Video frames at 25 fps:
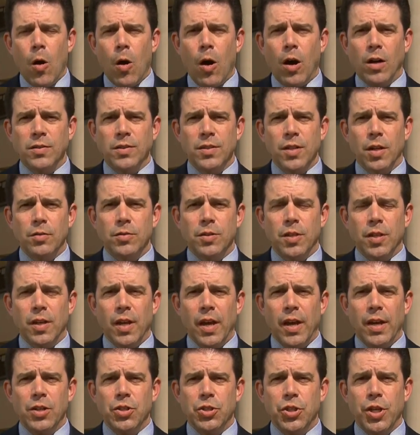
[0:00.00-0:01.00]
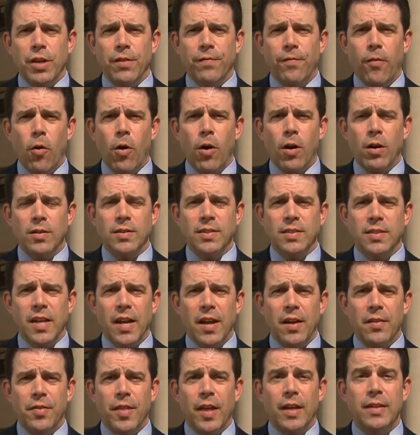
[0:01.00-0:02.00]
Also today, Chief Hall
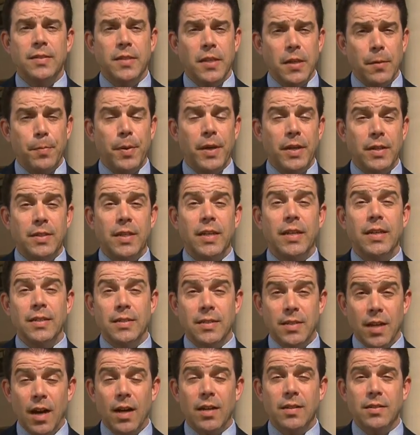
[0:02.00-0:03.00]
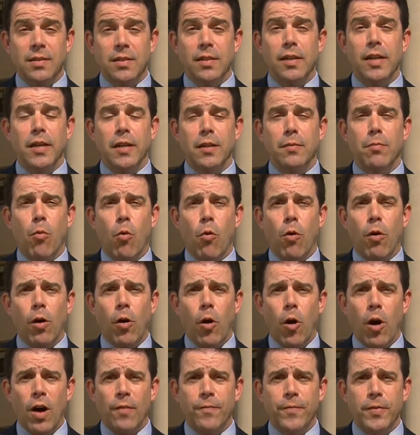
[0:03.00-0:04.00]
said that DPD does need more
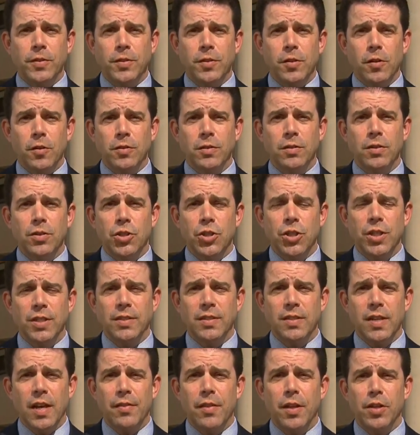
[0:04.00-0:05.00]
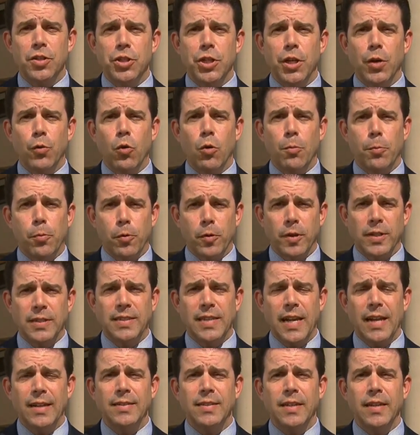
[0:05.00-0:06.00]
officers, and she said that she will
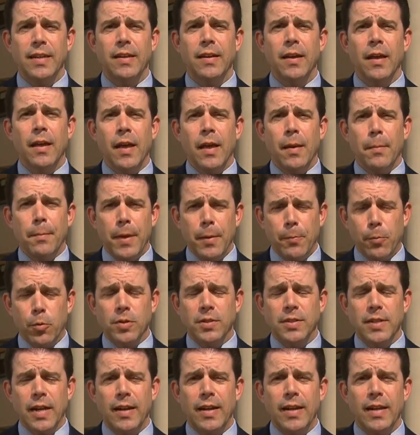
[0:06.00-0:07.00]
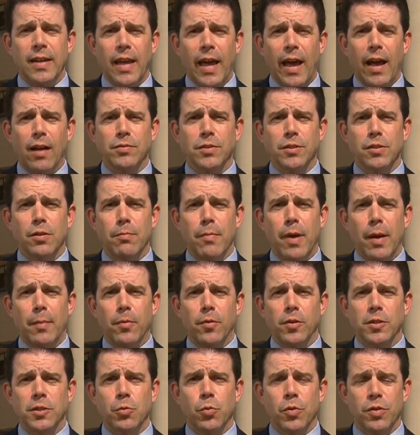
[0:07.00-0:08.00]
presenting, be presenting council
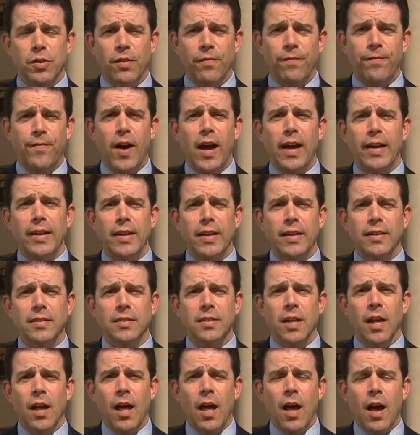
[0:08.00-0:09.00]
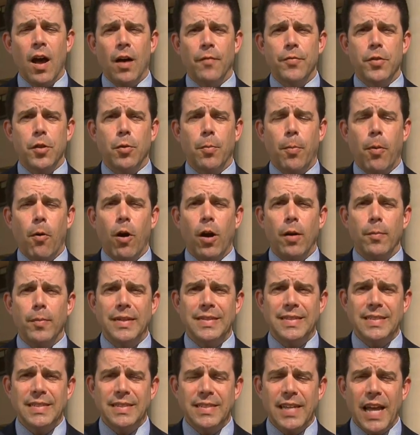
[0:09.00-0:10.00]
members with the findings of the
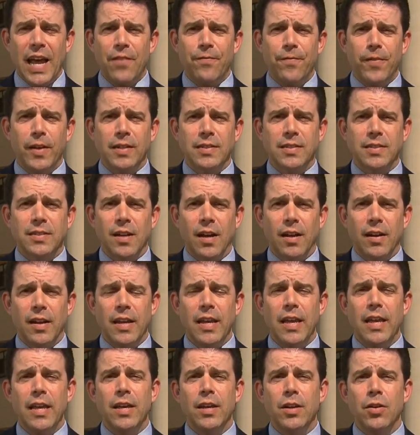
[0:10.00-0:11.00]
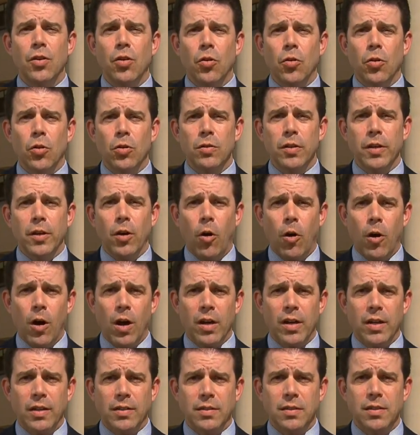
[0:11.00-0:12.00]
department's staffing study in early
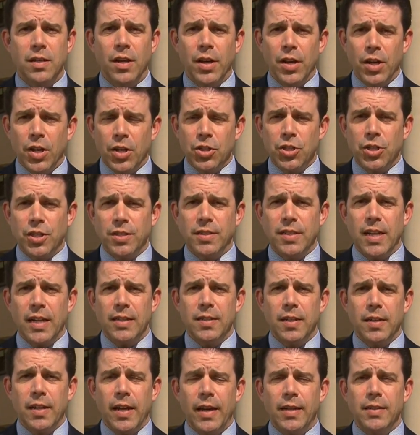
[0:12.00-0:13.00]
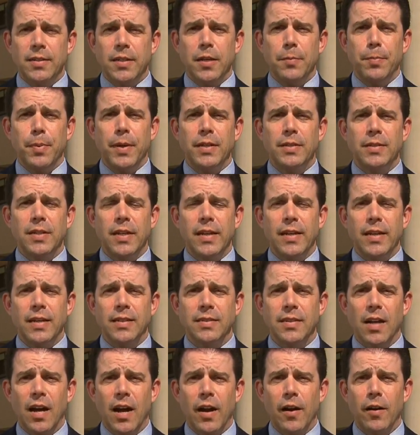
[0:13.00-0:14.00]
August. She said today DPD
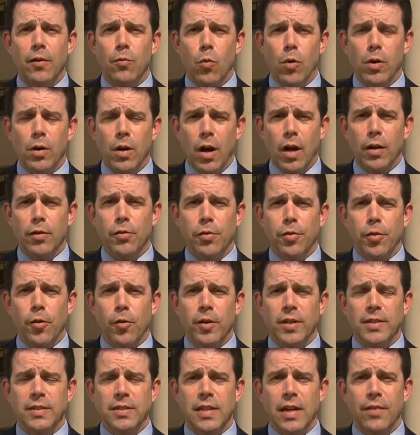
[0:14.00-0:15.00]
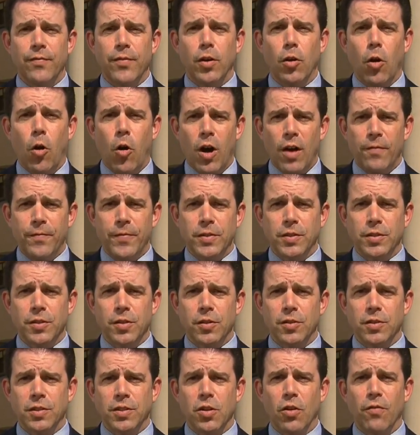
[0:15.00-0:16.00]
has hired 137
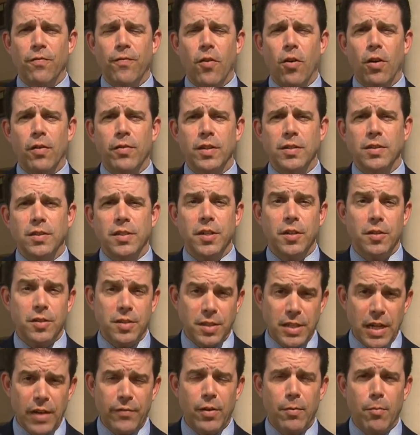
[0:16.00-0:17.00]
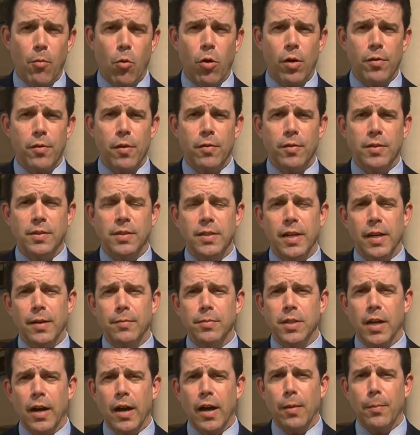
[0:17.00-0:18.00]
officers so far this year, seven more than the same
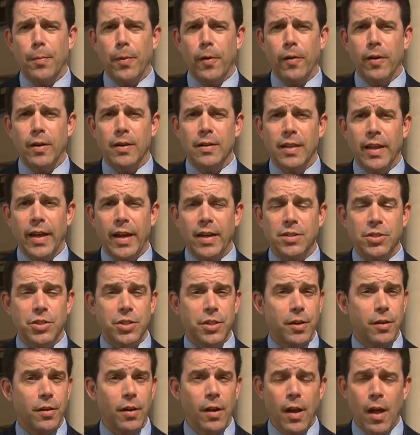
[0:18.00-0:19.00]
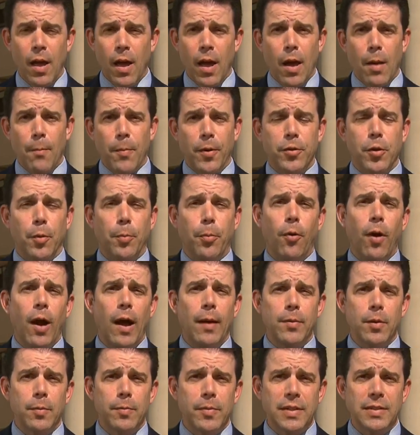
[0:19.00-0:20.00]
time period last year. But the
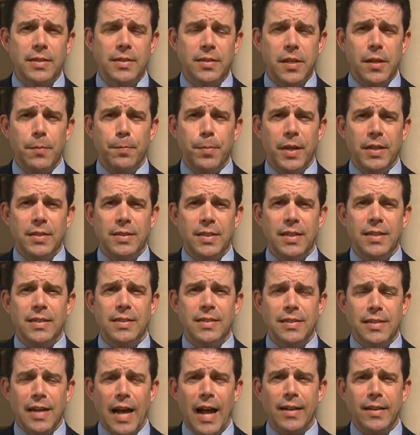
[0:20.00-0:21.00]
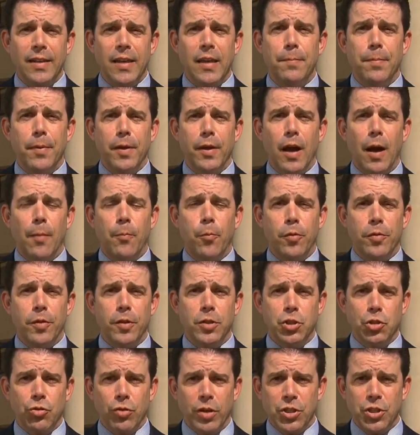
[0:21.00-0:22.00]
problem is DPD is not keeping up with
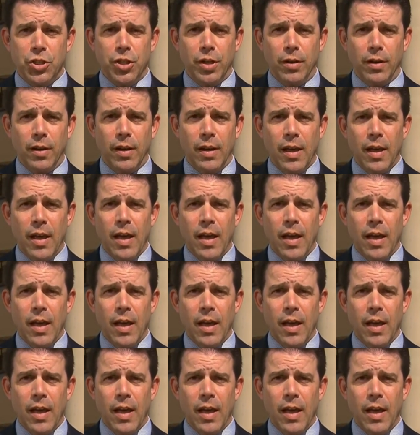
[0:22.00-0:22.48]
attrition.